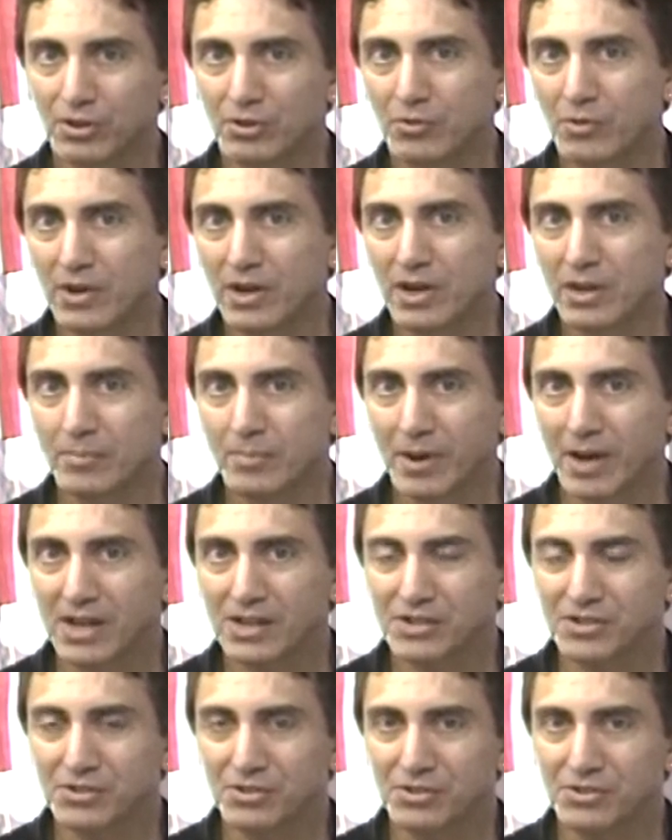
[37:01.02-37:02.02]
the greedy
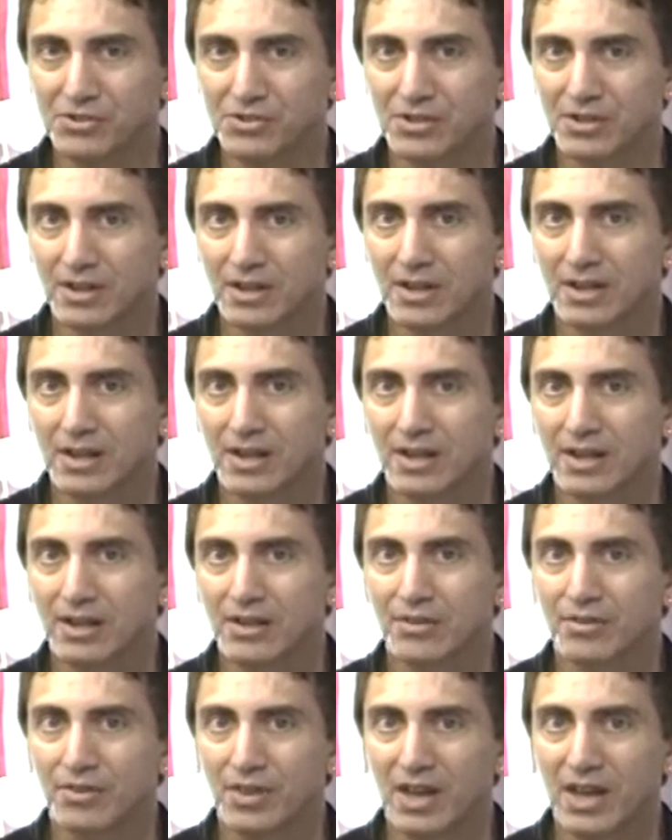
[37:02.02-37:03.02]
bastards
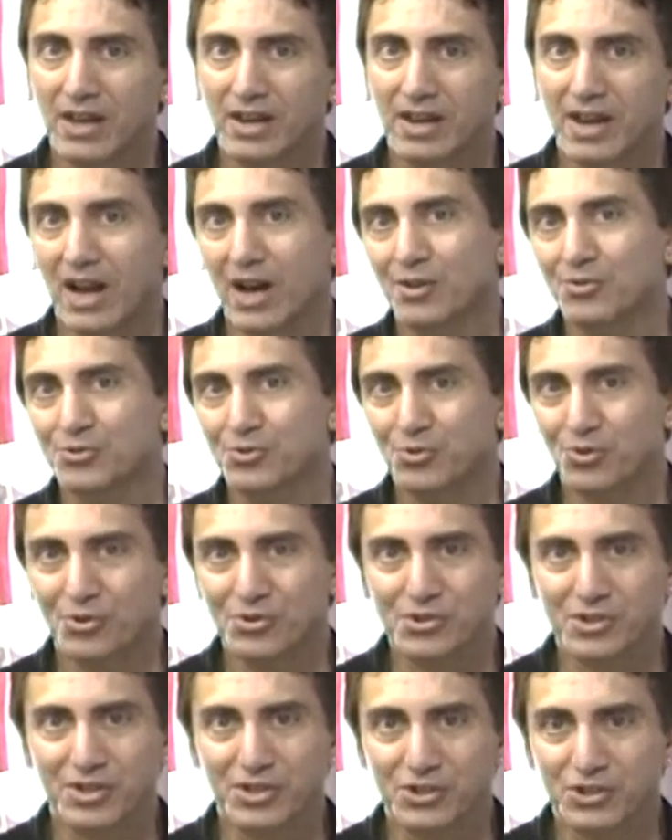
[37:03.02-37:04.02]
than
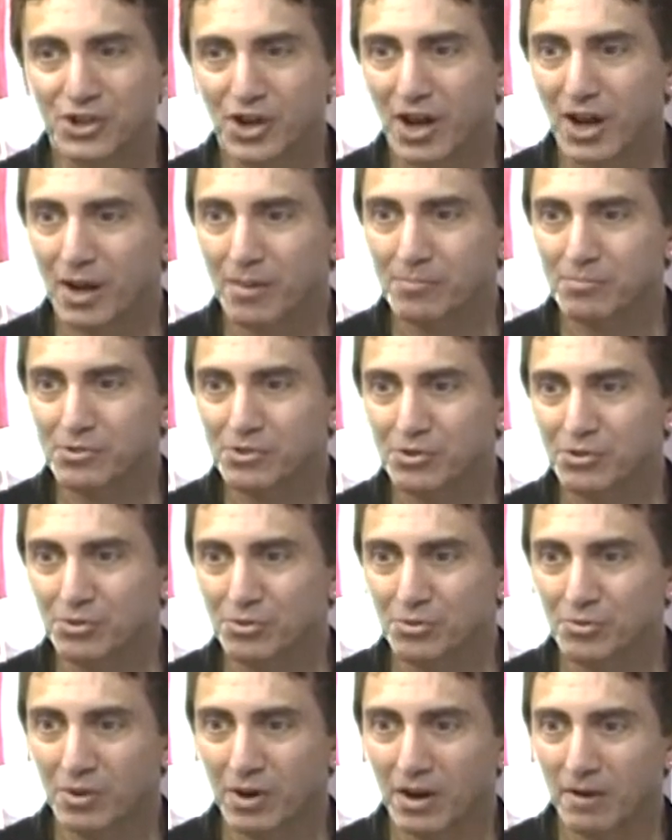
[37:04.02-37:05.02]
outsourcing jobs to
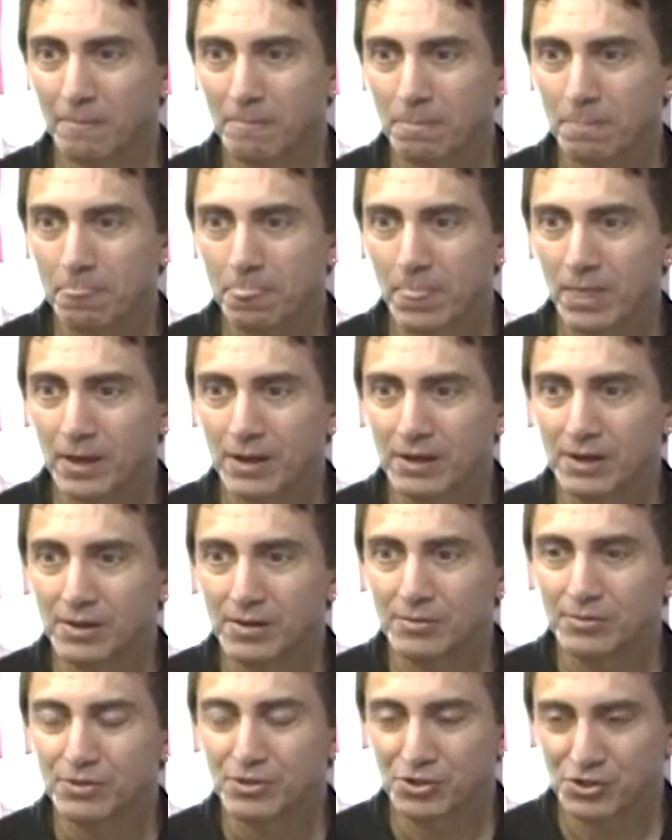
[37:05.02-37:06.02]
uh,
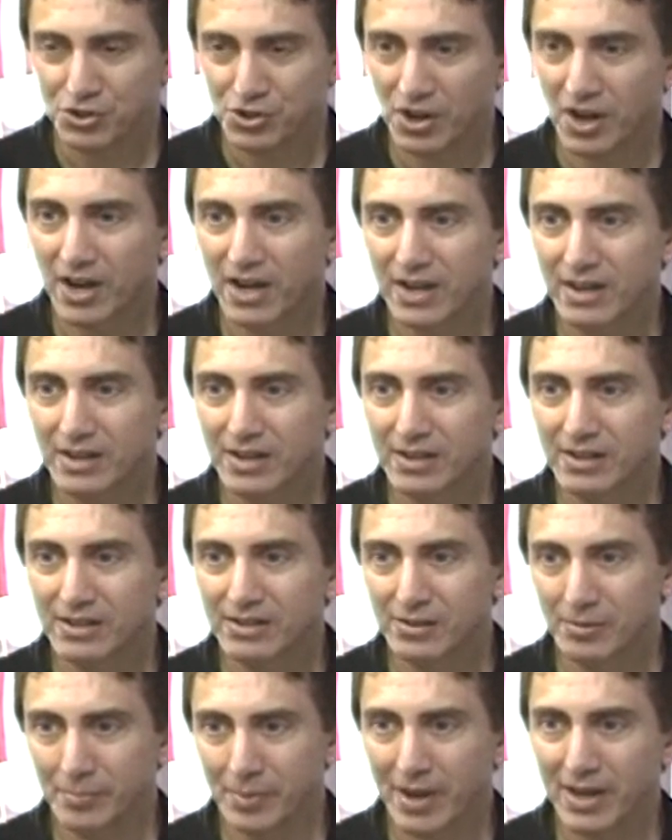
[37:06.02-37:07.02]
to China
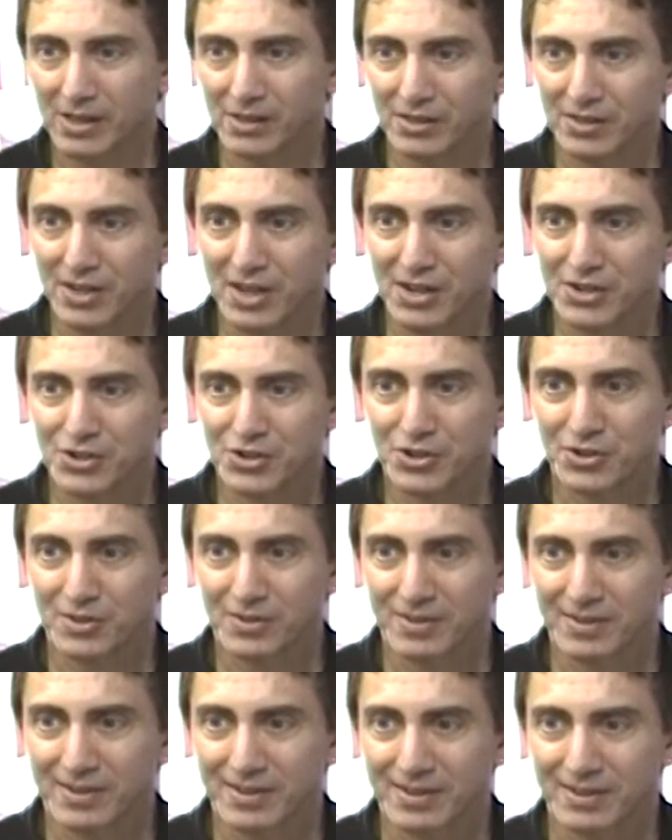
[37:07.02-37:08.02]
and to Bangladesh.
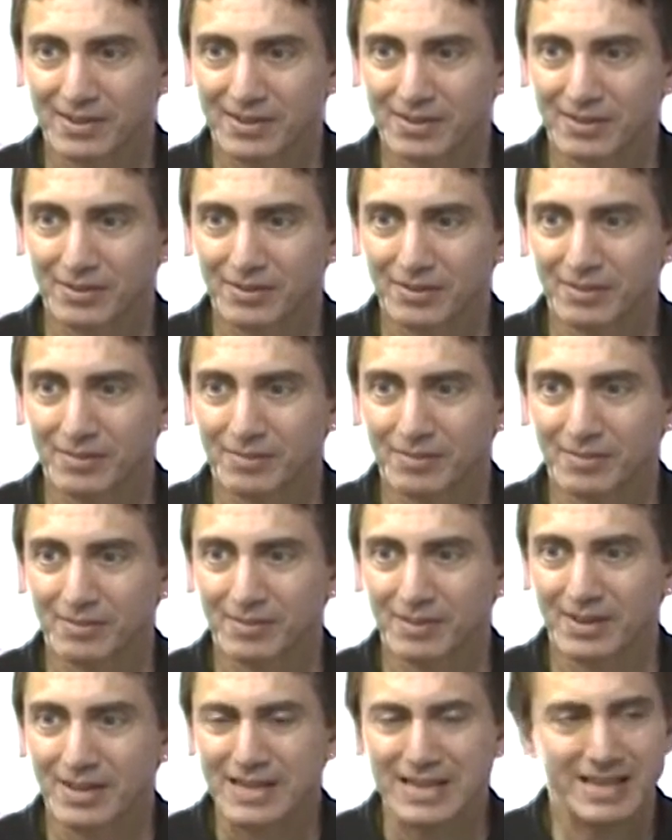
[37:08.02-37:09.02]

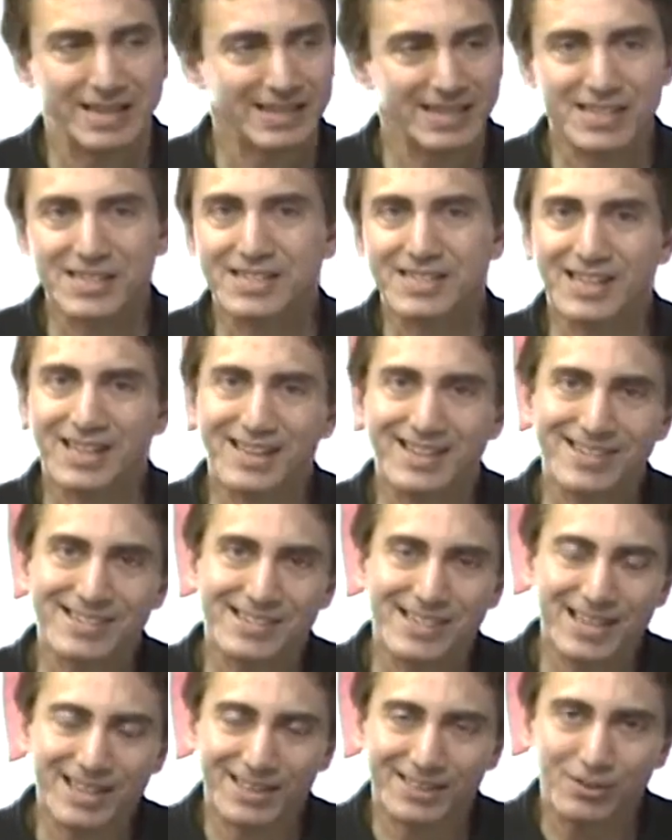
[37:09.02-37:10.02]
This see, you
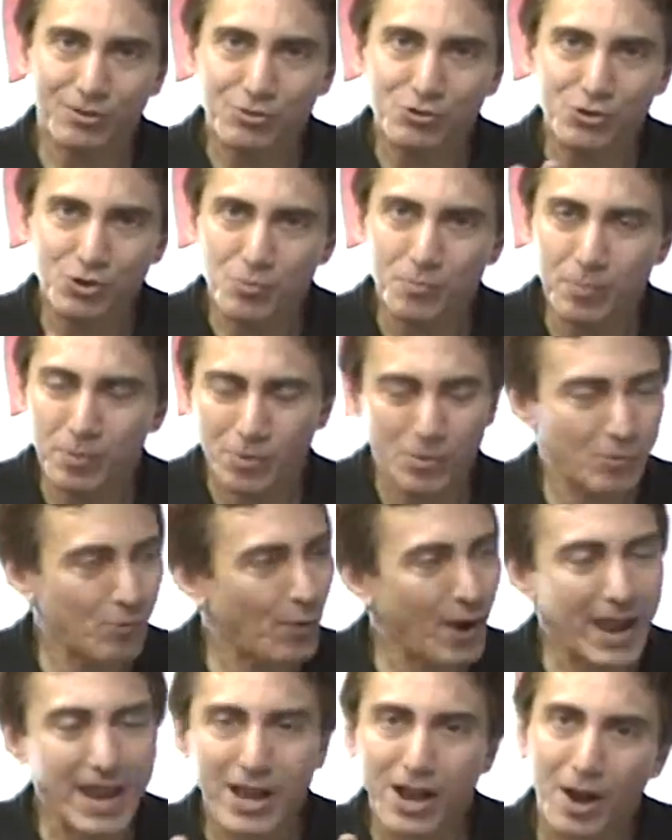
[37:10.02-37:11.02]
see, don't you
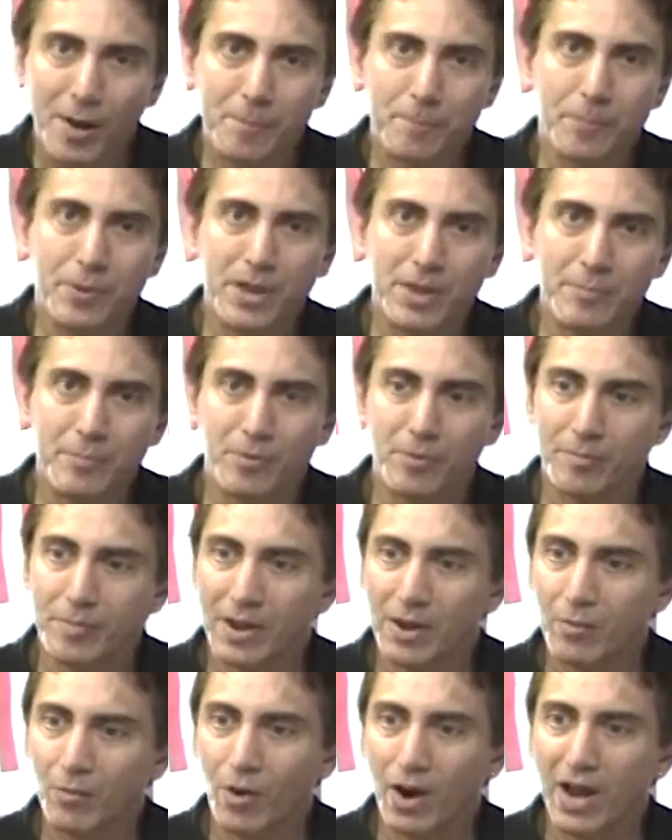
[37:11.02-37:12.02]
wake up, people,
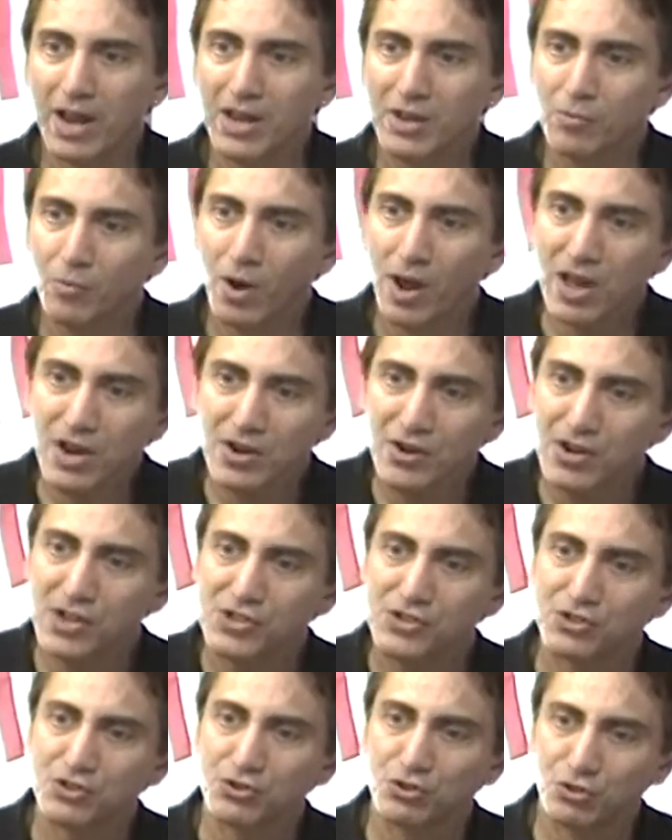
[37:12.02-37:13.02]
man? Why do why do
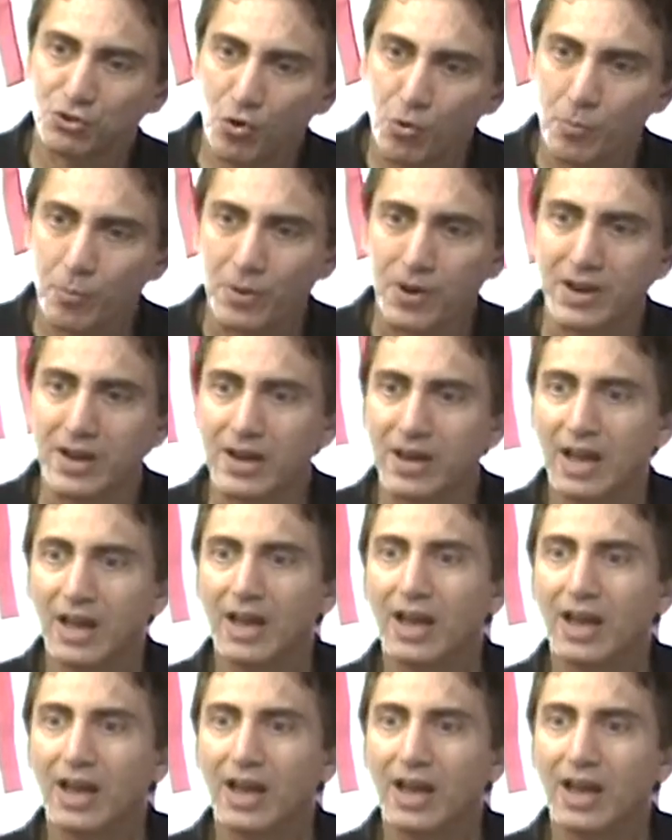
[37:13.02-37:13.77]
these stupid